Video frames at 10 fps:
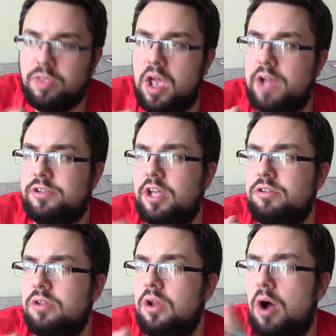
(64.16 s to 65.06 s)
It
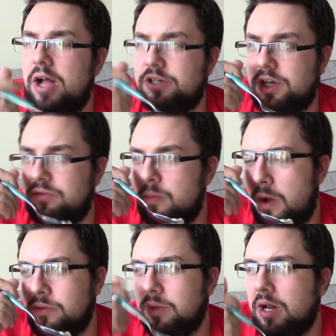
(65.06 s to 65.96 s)
tastes a lot actually,
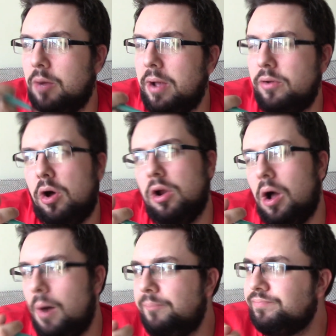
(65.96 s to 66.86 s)
reminds me a little bit, not a
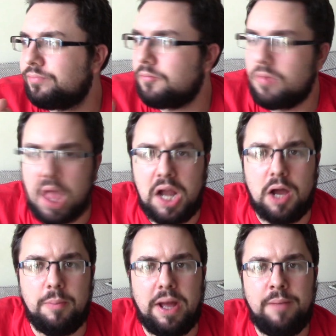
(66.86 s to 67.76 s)
lot, a
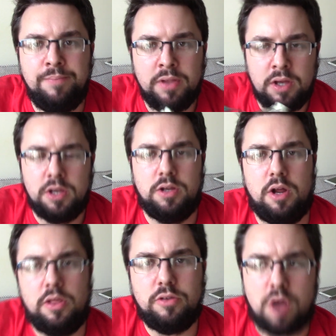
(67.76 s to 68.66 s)
little bit you know
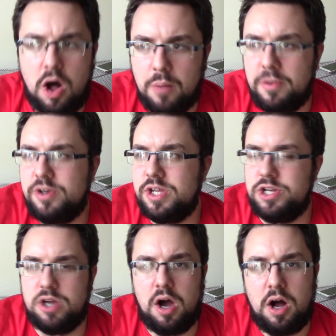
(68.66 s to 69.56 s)
those almondy
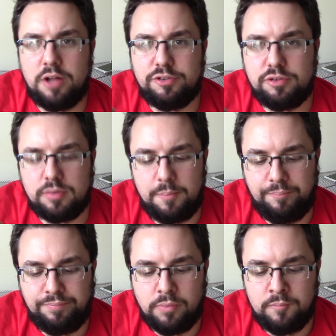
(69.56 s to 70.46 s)
tarts?
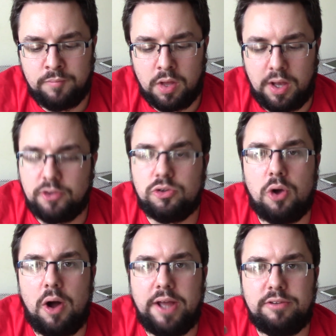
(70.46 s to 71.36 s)
It's
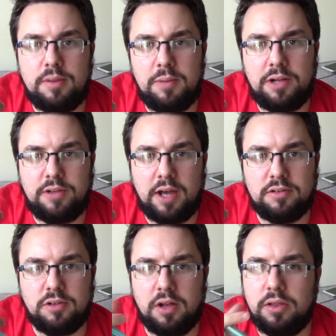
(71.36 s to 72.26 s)
got a similar
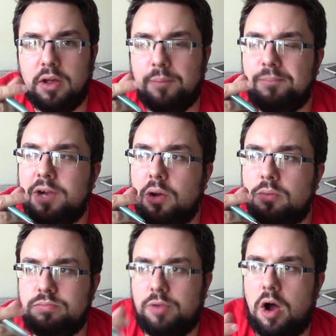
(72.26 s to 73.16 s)
texture and the little
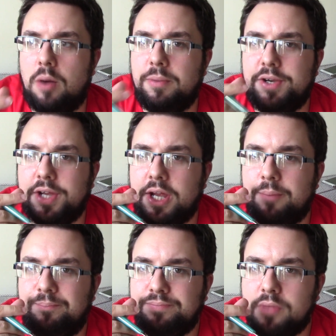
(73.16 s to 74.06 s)
almondy
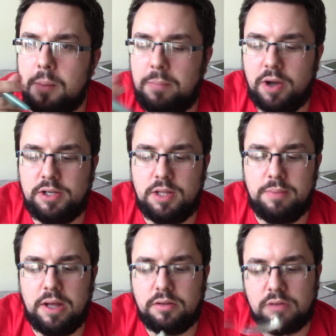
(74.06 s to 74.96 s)
bitey
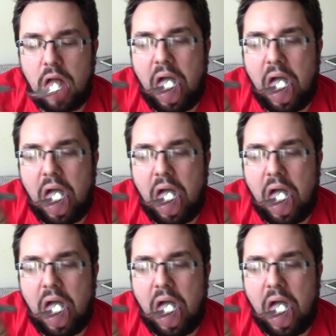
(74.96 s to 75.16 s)
bits.